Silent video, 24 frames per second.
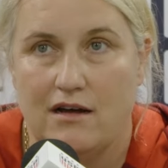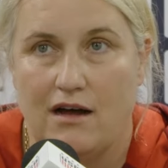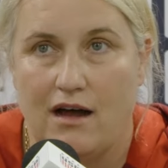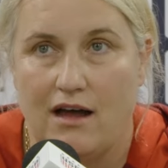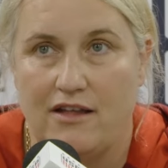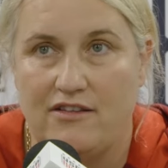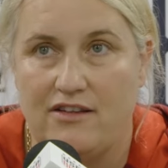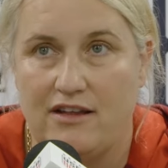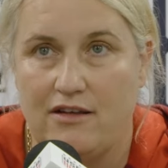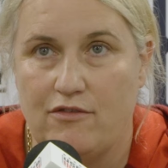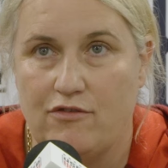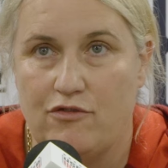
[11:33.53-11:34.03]

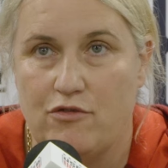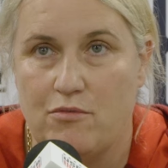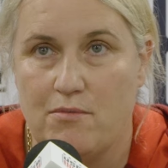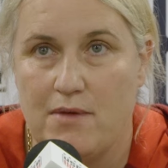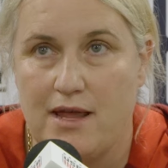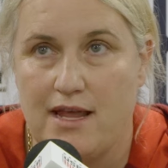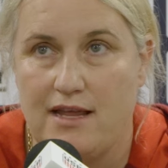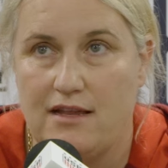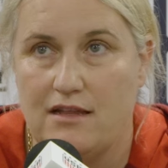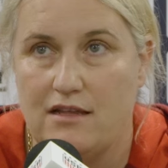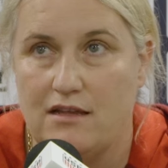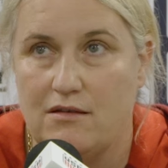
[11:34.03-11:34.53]
I think for
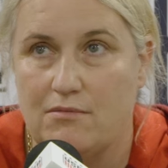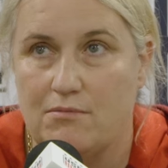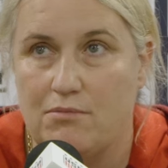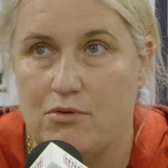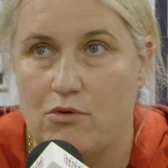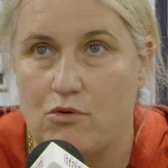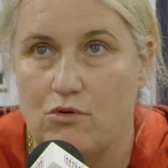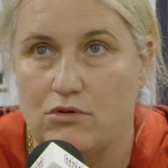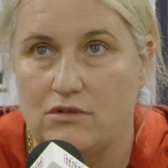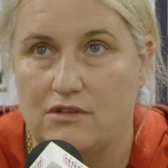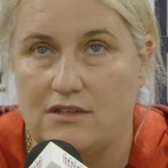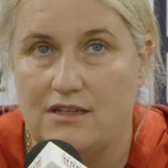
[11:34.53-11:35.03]
me, the
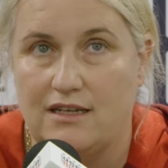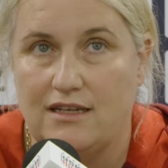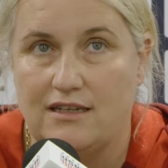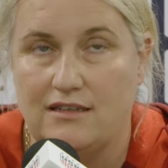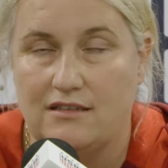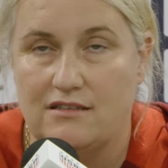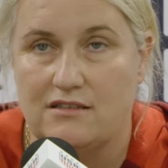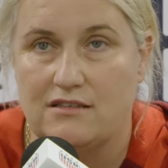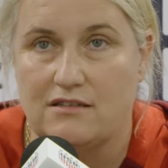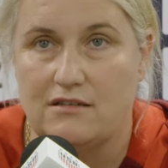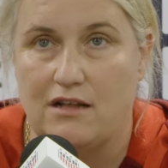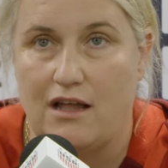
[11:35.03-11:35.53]
important
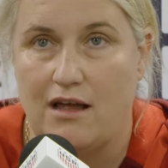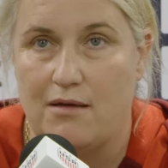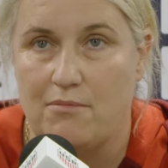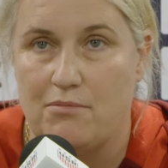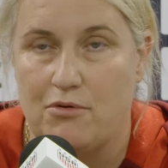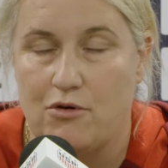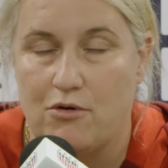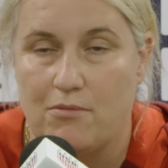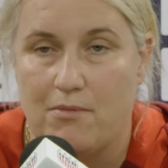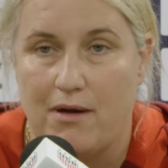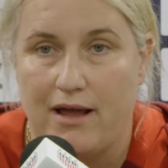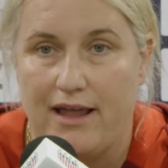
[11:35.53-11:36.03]
things are like
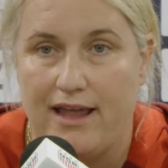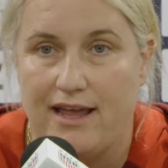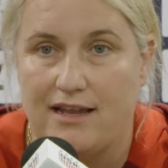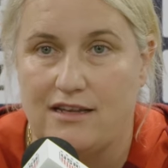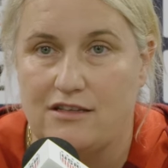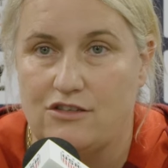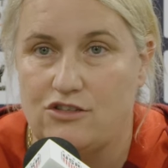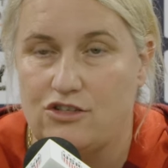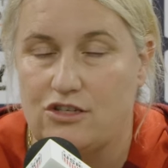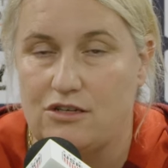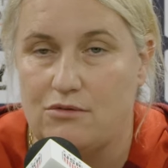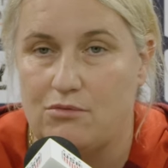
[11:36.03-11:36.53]
put my
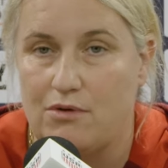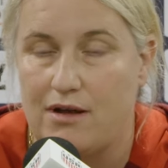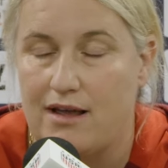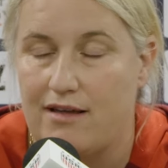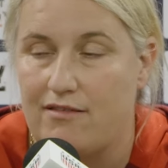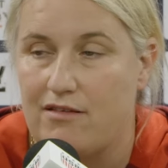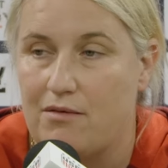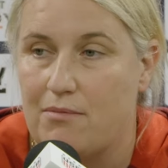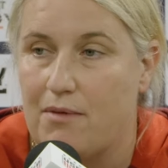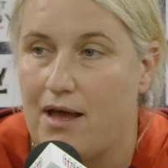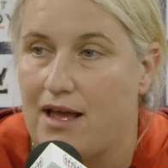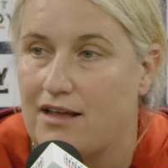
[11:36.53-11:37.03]
energy
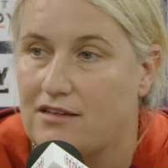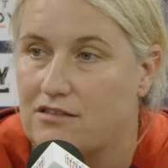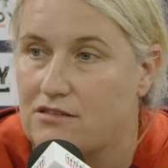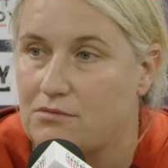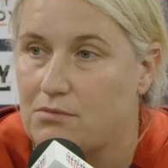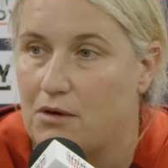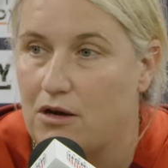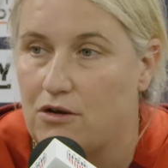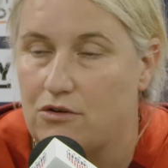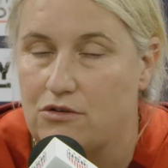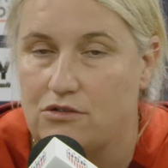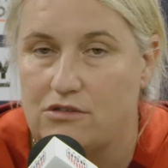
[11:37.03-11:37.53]
where it
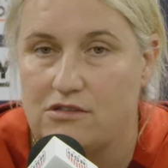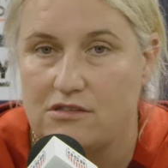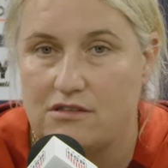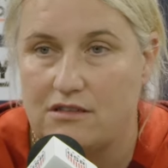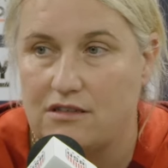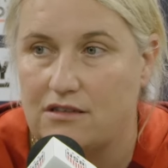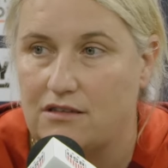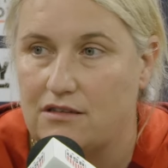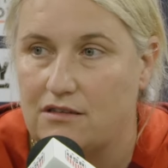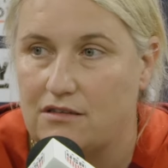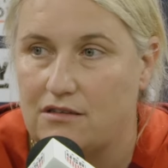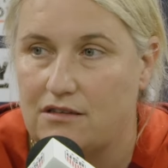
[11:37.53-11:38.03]
matters most,
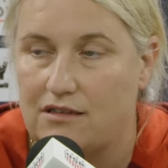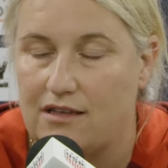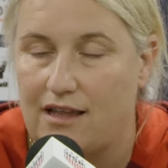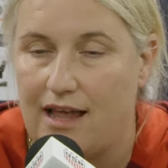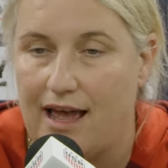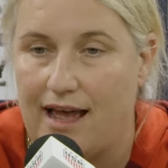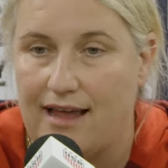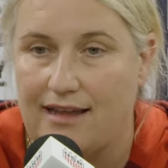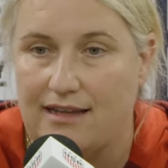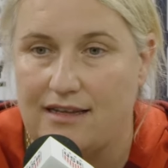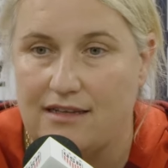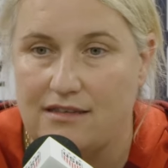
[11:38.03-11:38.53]
and
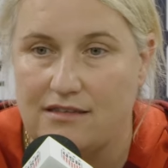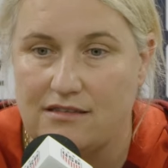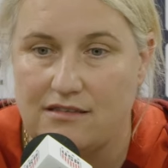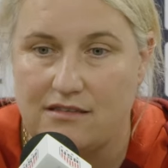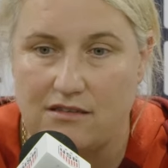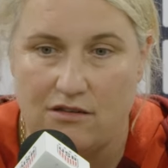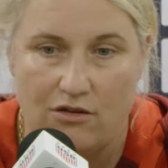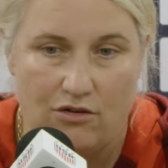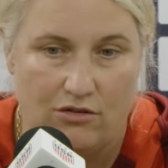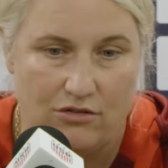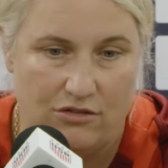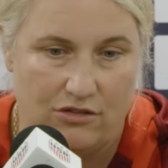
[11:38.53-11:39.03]
that
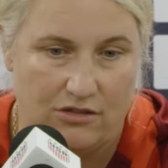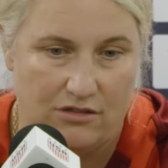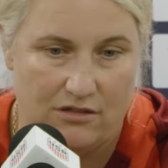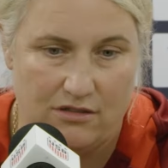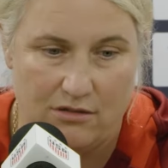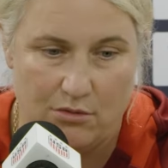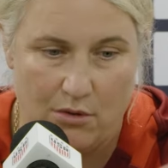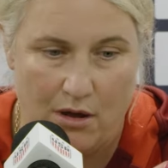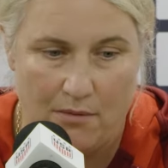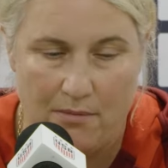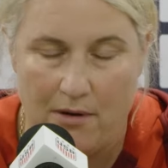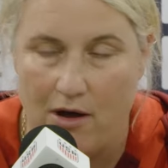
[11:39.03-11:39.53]
is not
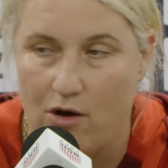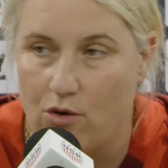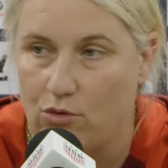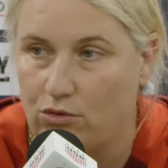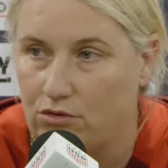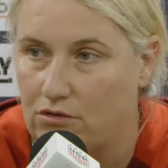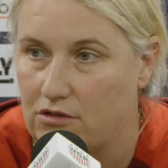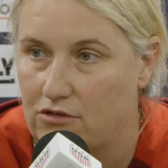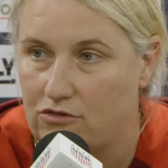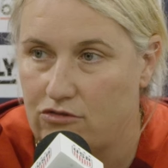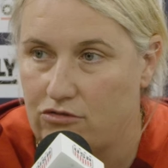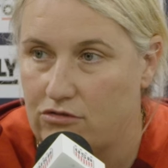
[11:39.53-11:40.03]
just to
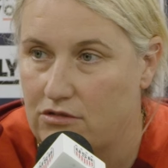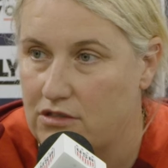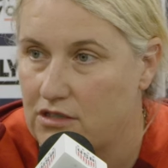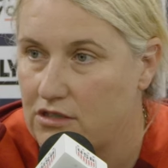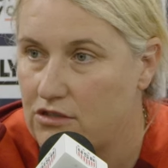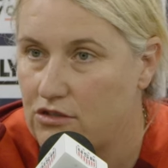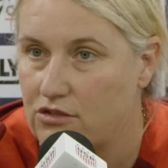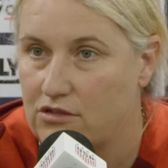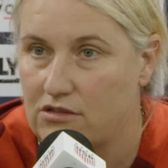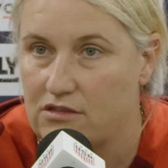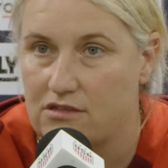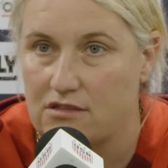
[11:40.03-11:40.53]
uphold the
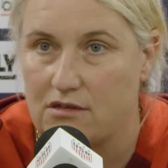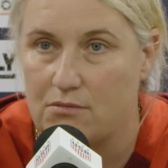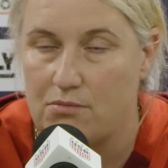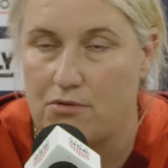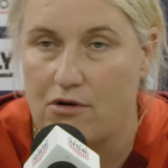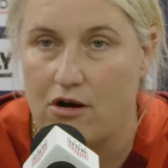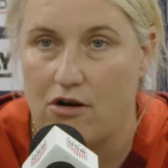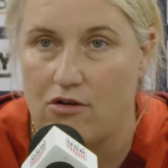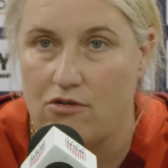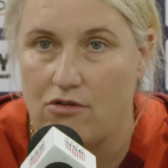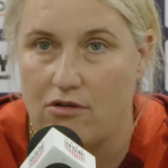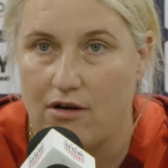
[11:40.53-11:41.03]
traditions of the
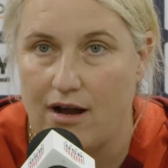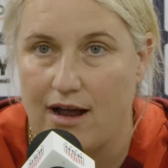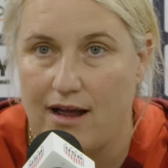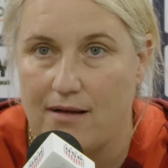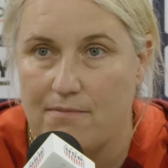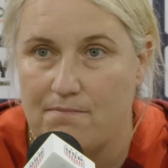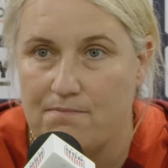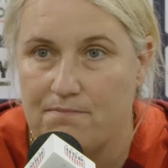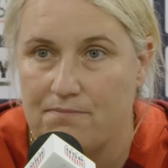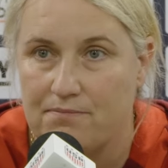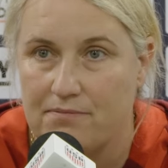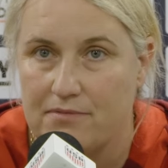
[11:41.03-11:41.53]

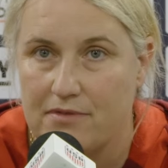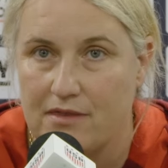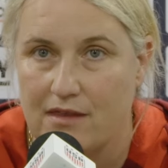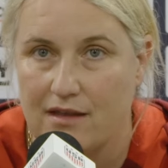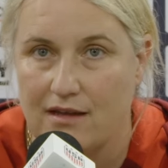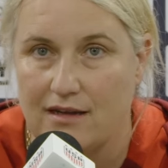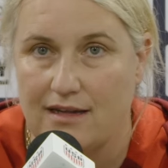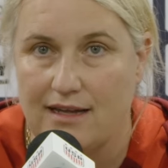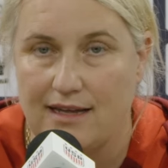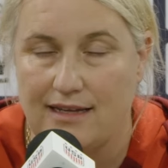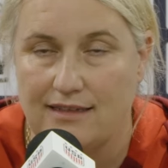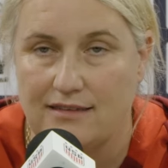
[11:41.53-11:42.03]
program,
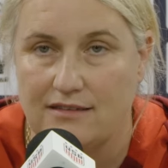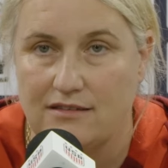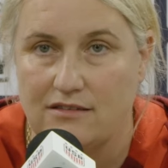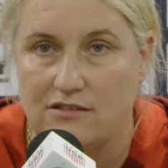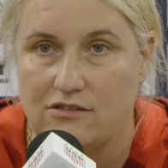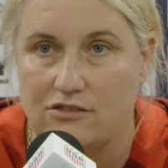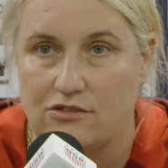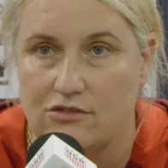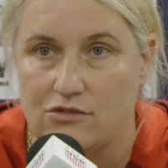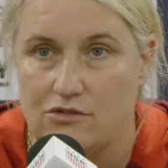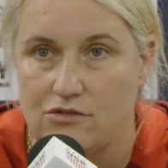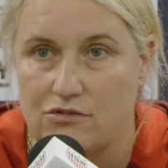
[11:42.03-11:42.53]

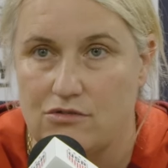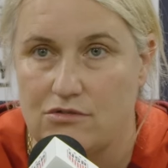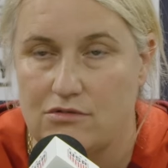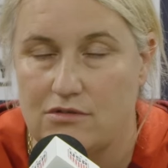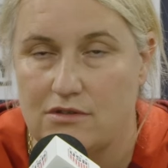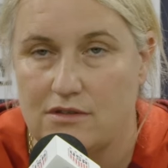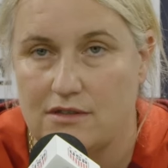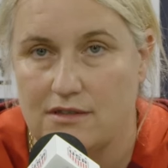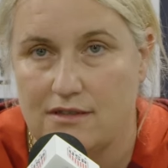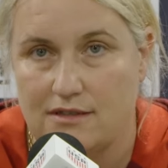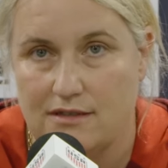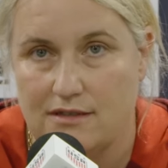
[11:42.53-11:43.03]
and to